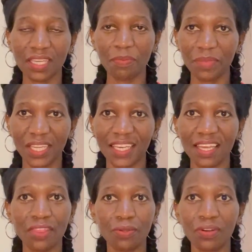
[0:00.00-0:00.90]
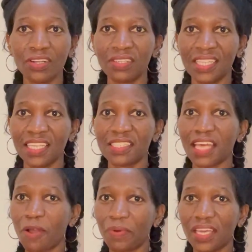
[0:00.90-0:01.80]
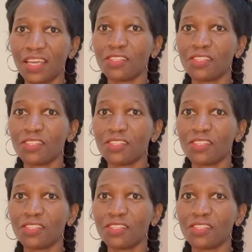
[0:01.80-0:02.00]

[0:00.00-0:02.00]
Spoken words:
I mean. They throw those things away.